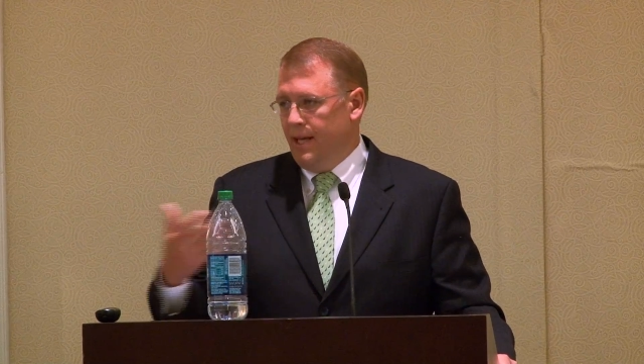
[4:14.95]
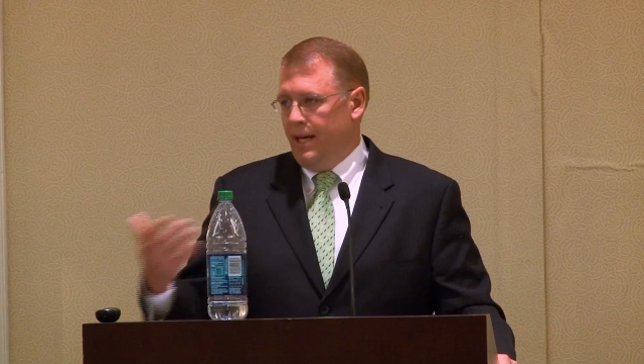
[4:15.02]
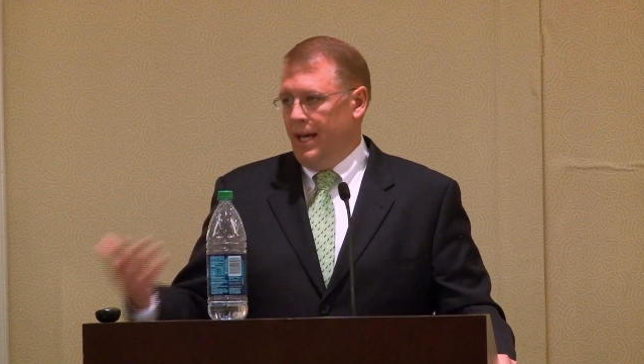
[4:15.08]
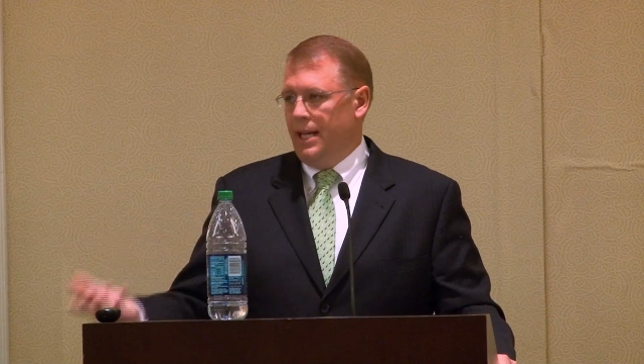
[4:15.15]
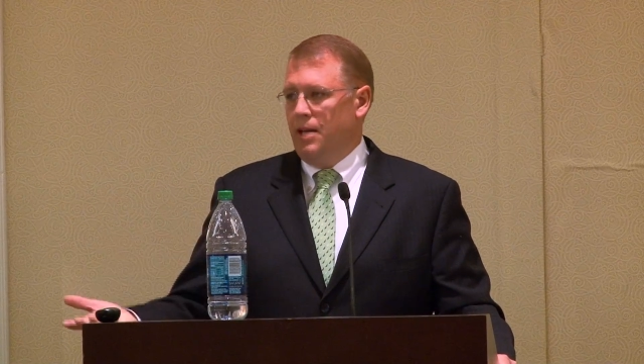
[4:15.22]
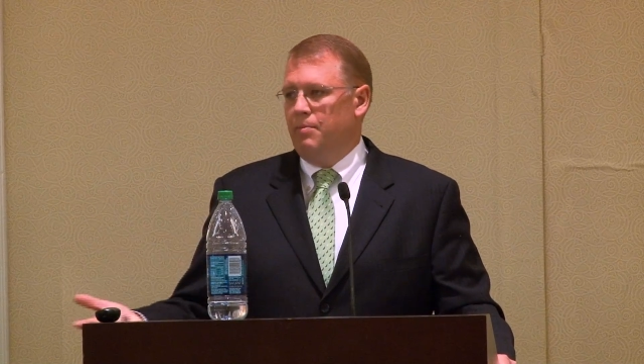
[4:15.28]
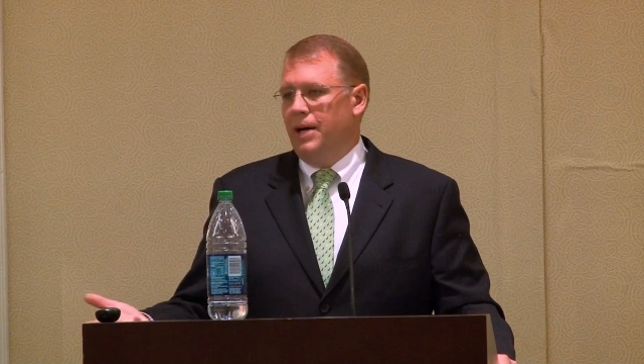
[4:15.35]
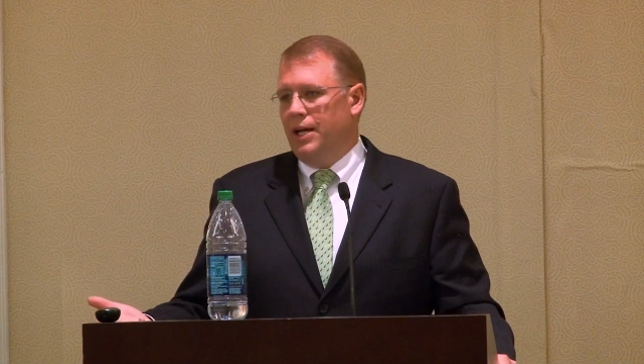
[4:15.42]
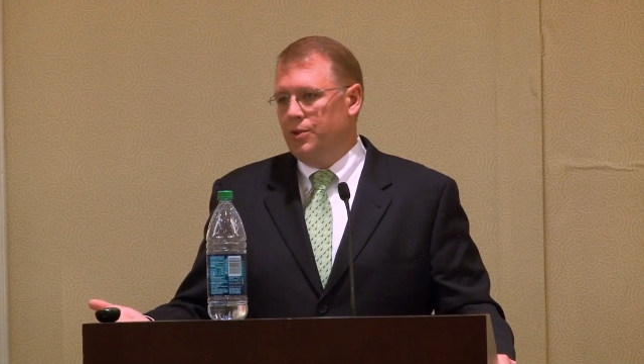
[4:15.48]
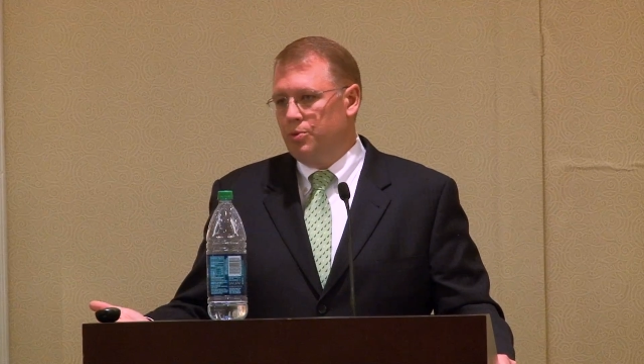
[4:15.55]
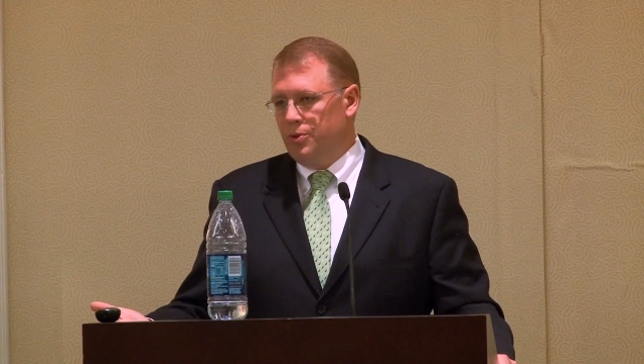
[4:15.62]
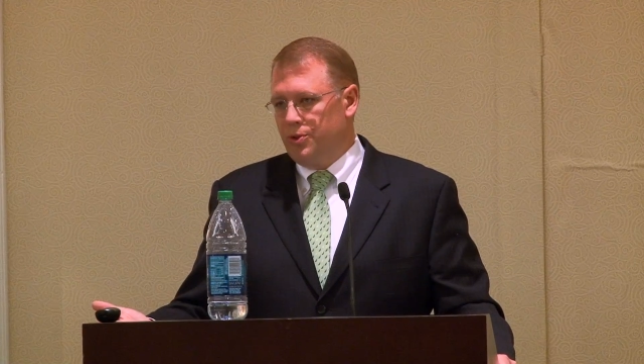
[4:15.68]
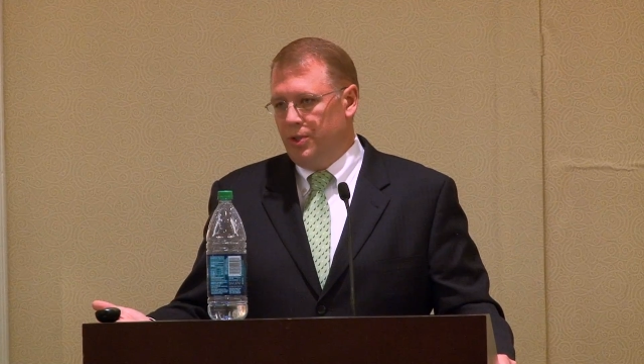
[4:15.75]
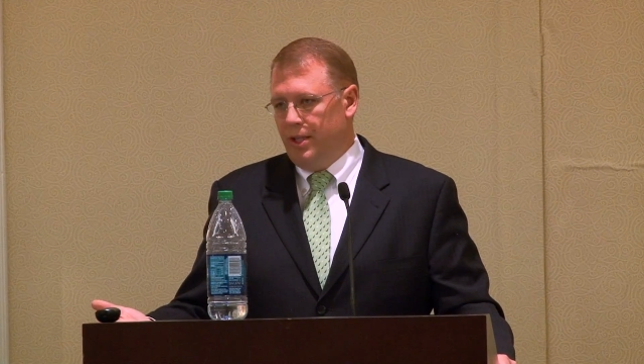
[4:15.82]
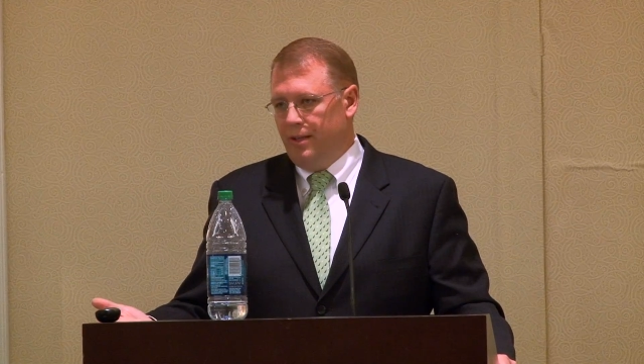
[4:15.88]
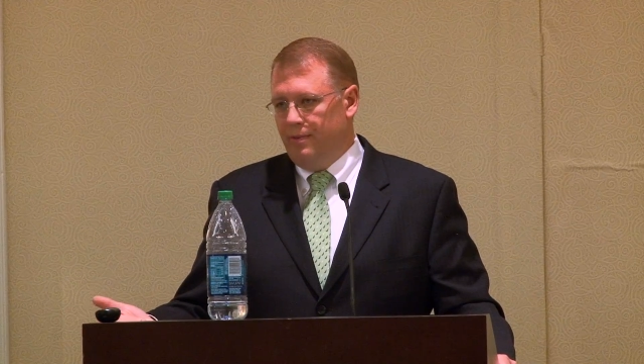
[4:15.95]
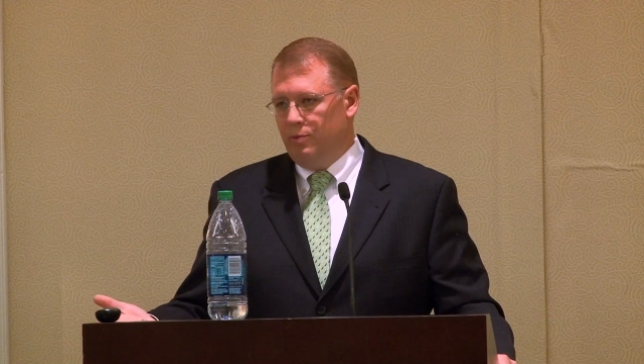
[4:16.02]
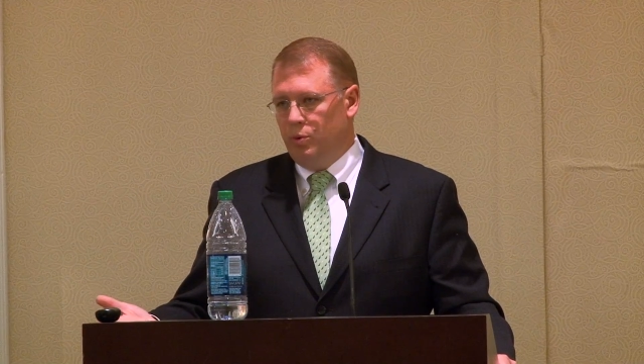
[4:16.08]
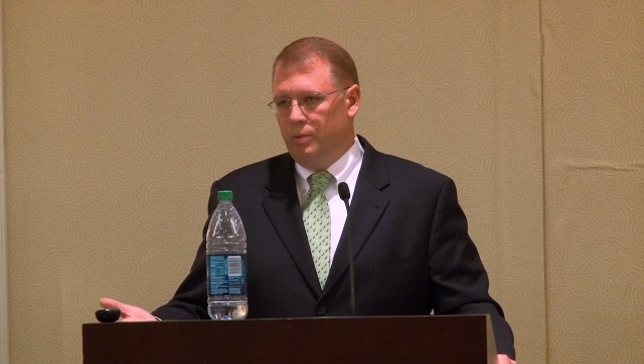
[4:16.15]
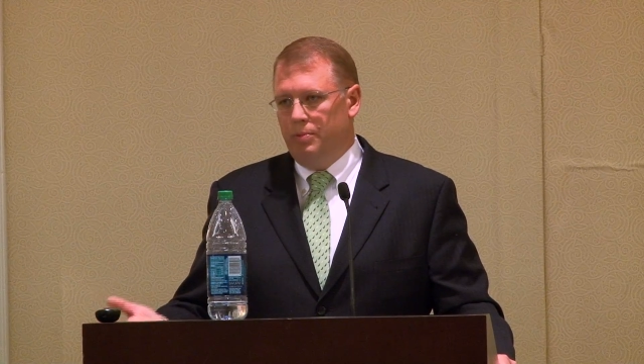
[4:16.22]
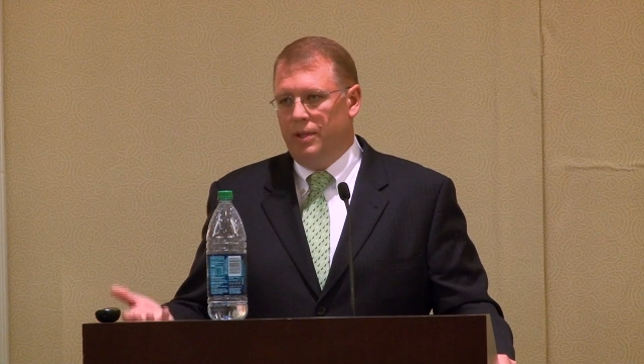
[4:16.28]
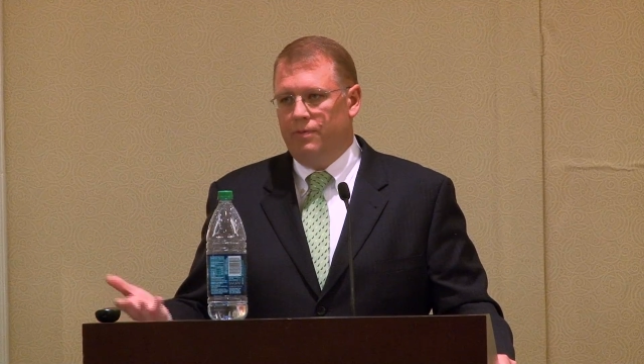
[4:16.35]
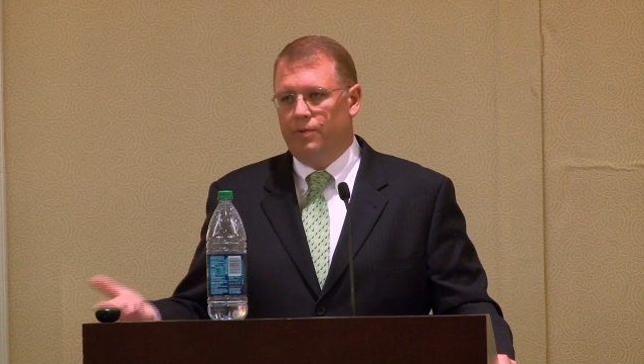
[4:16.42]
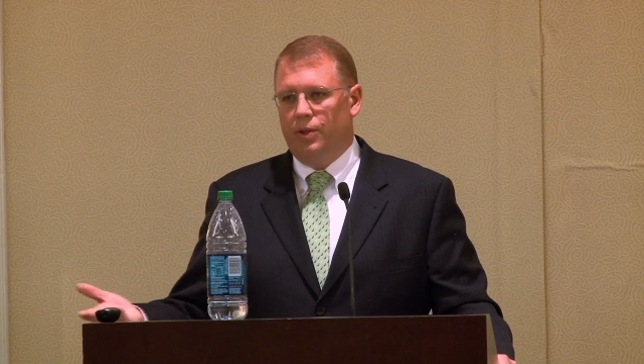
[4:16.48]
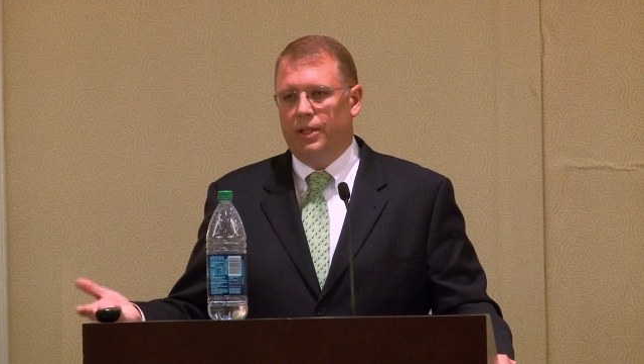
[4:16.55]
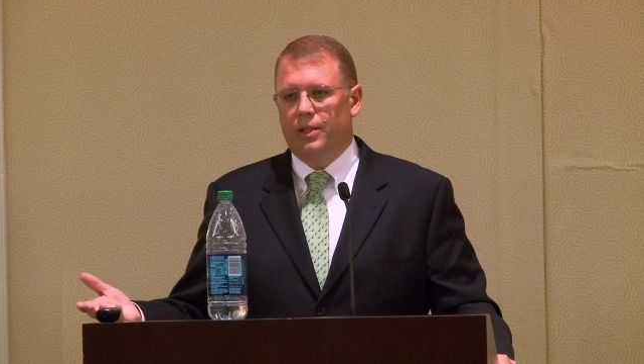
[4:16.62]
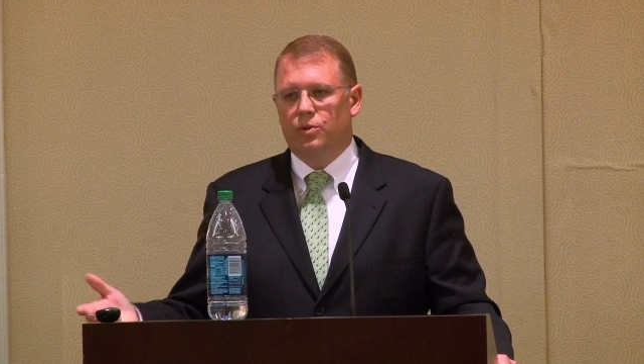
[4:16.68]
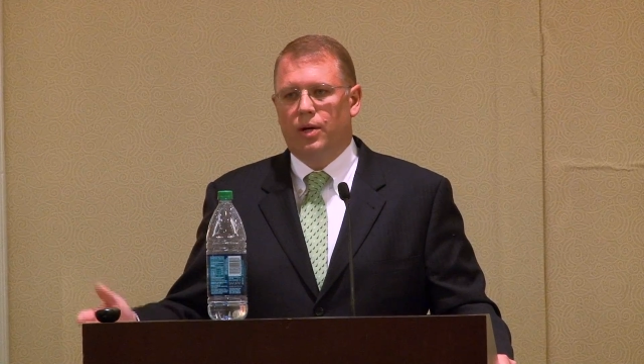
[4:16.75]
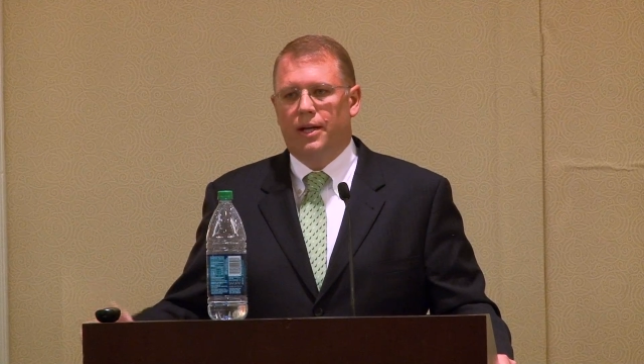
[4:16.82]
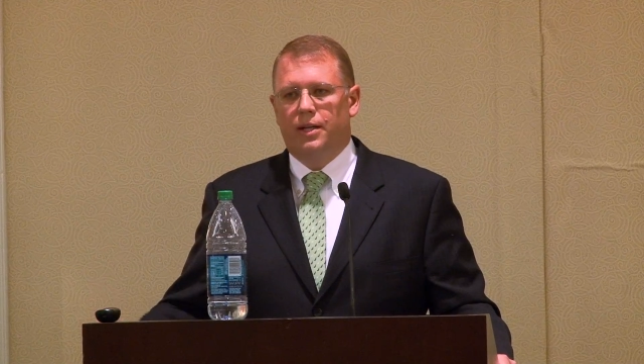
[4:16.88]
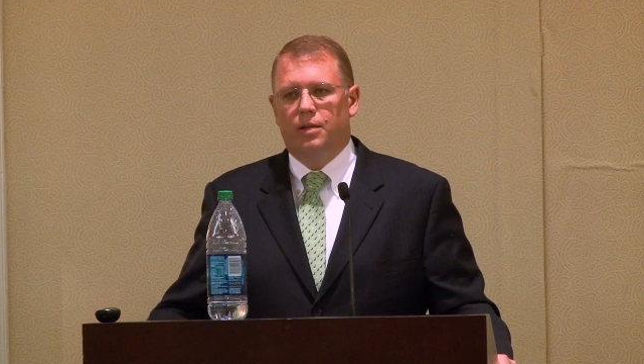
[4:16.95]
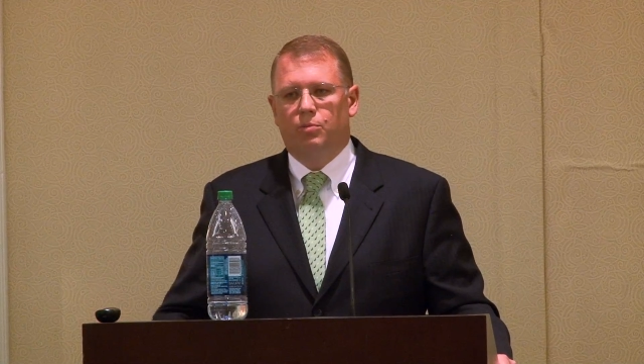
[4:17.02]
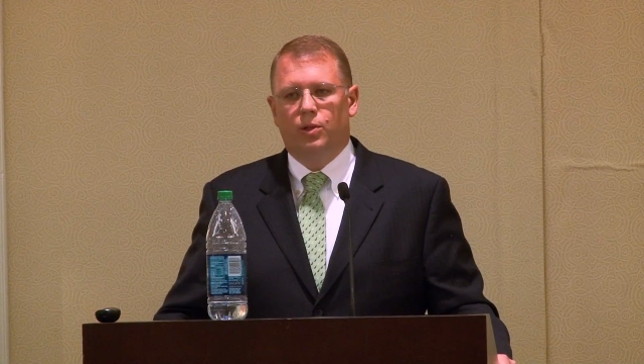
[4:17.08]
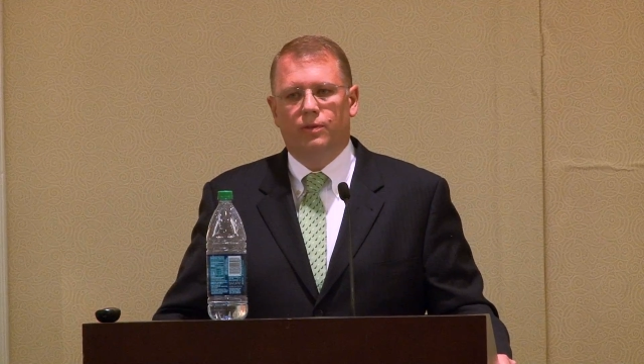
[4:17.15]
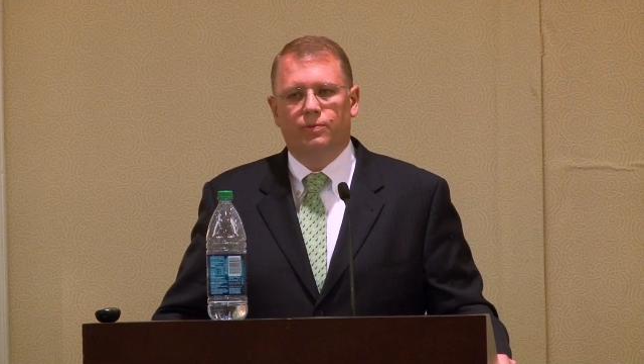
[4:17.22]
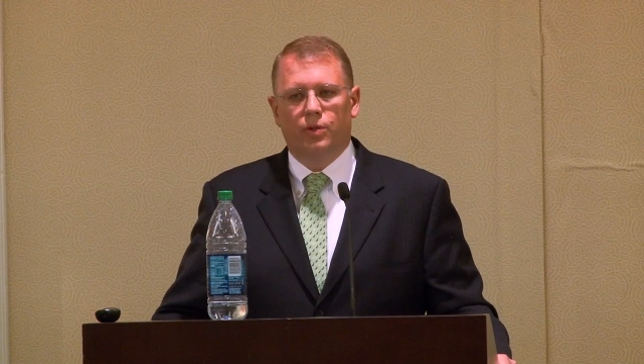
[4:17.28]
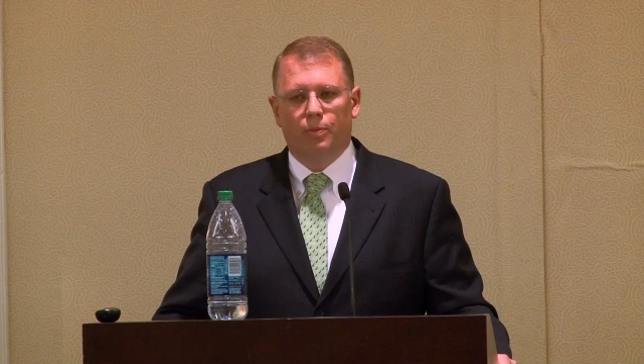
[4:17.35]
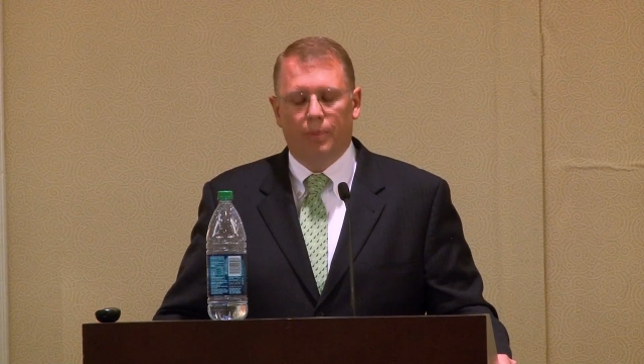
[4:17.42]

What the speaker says: any amounts received would be fully creditable for